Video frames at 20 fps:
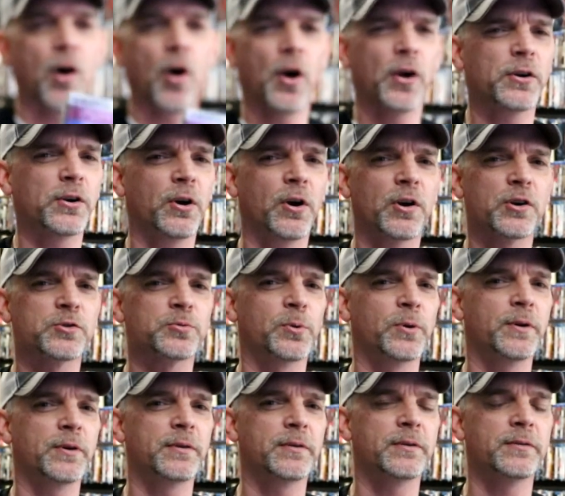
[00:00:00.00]
the art cards
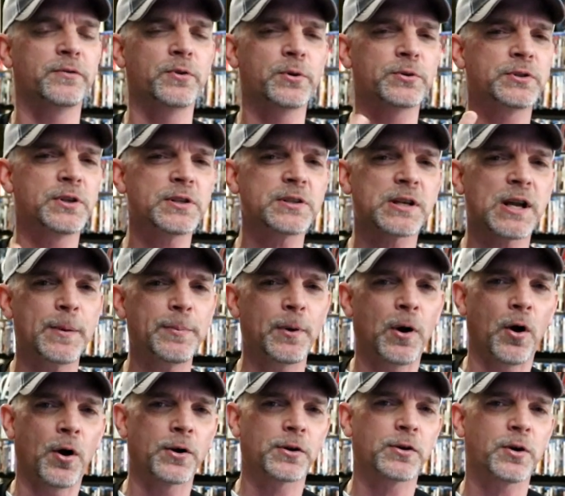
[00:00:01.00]
weren't, there's just a couple
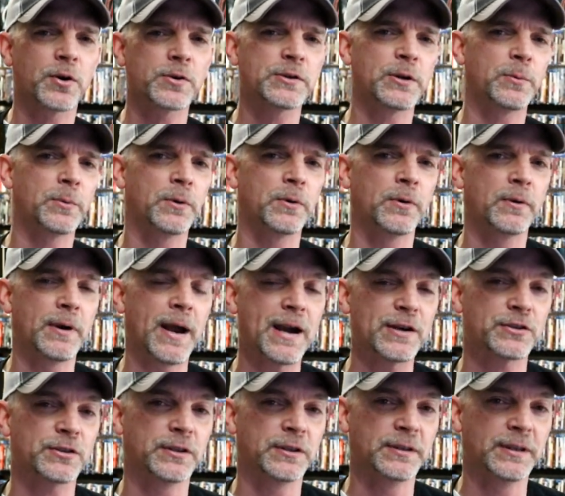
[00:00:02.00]
of art cards that were
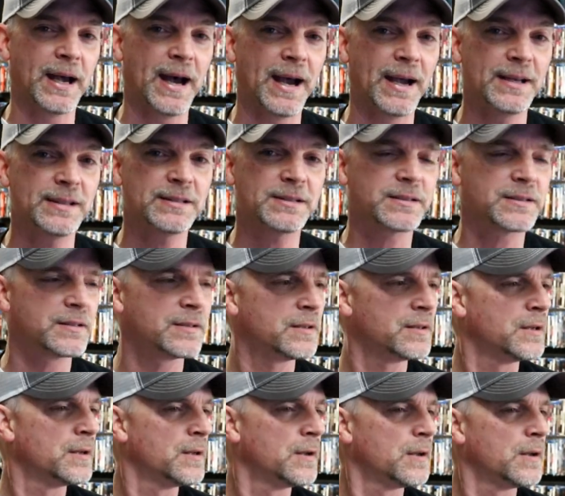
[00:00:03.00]
actually nice.
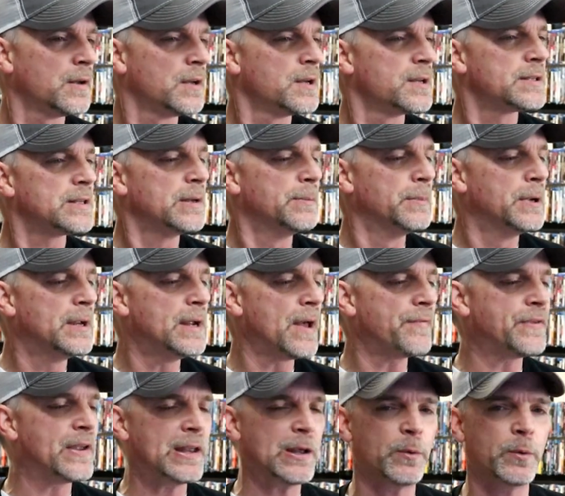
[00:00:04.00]
To me, I
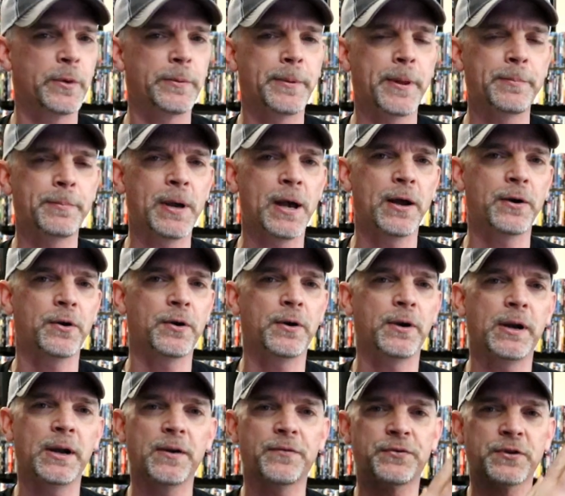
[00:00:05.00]
think it would have been better
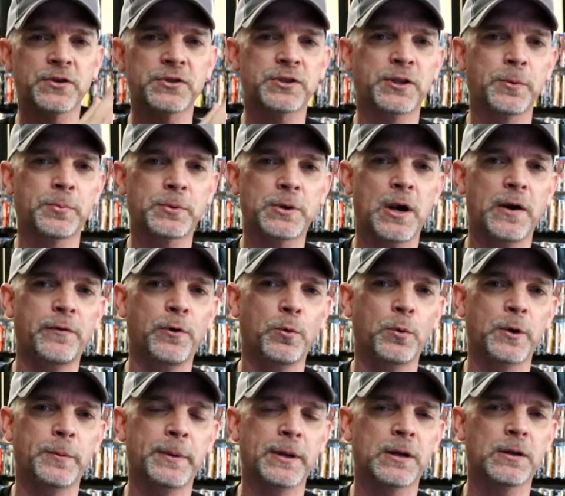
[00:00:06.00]
if the slipcover
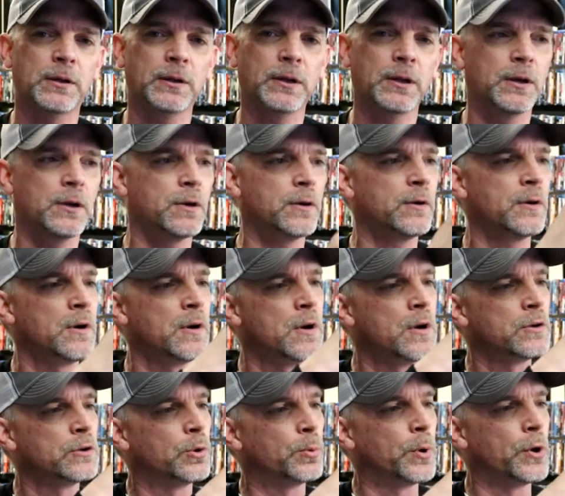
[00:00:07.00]
would have been clear
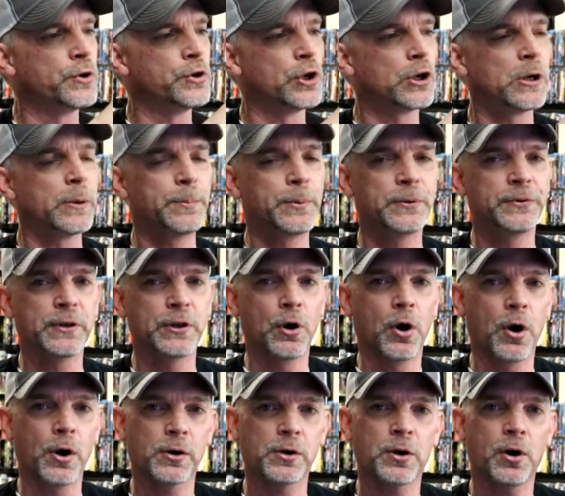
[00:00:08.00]
to where you could put the
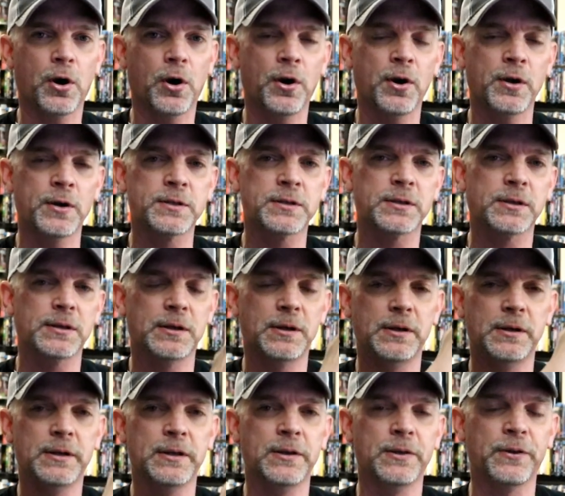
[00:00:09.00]
art cards
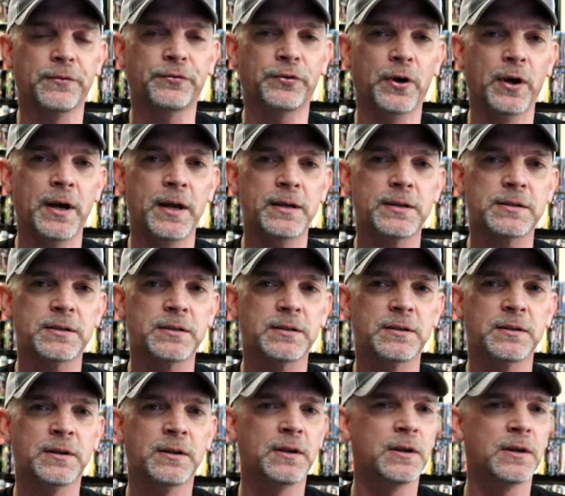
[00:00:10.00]
in the front